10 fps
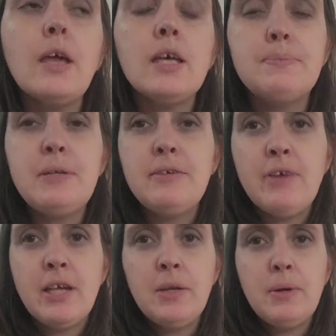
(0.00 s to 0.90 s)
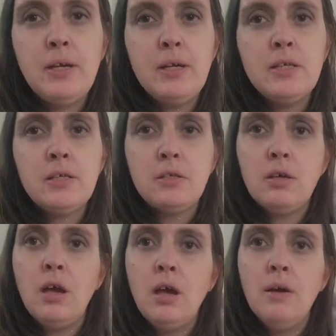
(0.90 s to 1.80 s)
has been evacuated
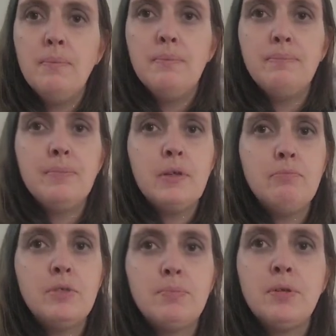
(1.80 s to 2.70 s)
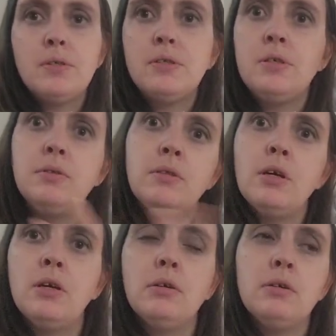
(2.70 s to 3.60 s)
in response to
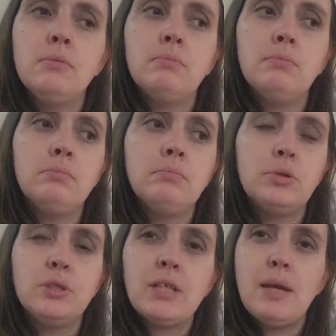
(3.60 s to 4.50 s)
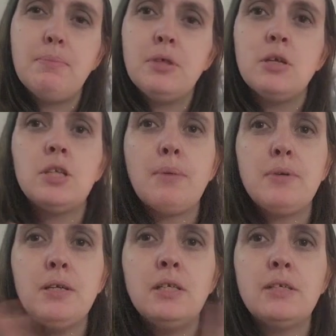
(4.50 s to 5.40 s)
escape the
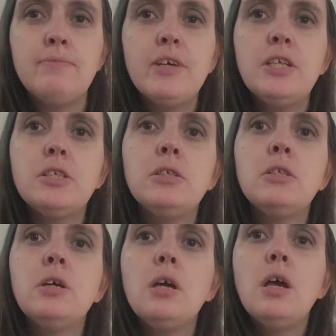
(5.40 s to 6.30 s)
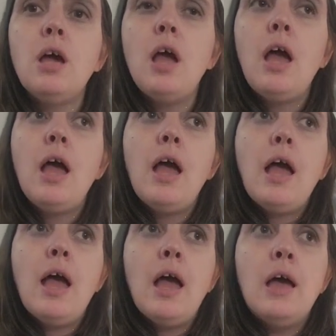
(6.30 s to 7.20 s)
Japanese invasion,
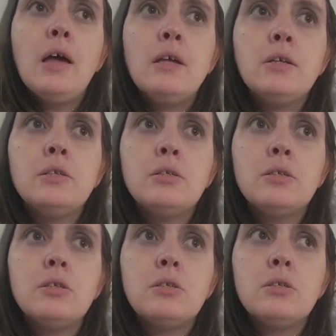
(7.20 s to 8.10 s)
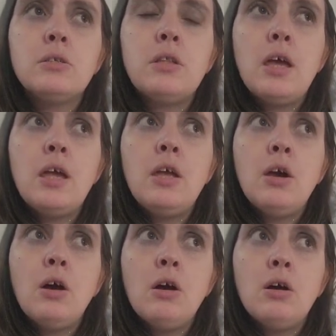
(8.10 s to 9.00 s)
and they
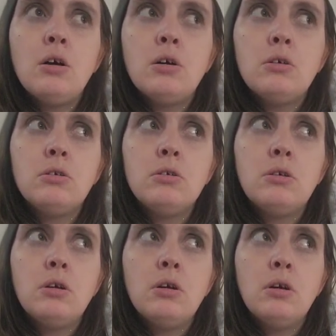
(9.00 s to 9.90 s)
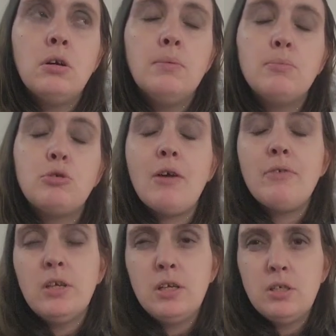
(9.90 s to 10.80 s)
are
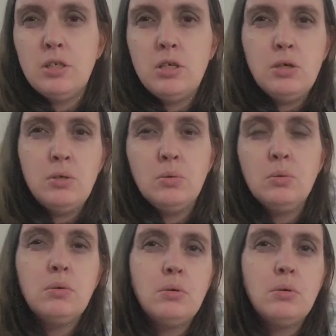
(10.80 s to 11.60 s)
traveling to